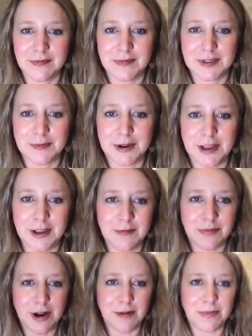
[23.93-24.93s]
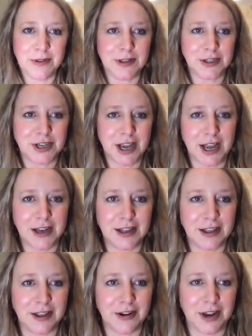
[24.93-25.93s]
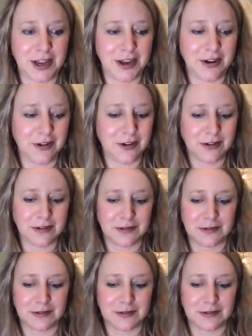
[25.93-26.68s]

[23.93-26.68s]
Somebody can pop in the chat that they're here.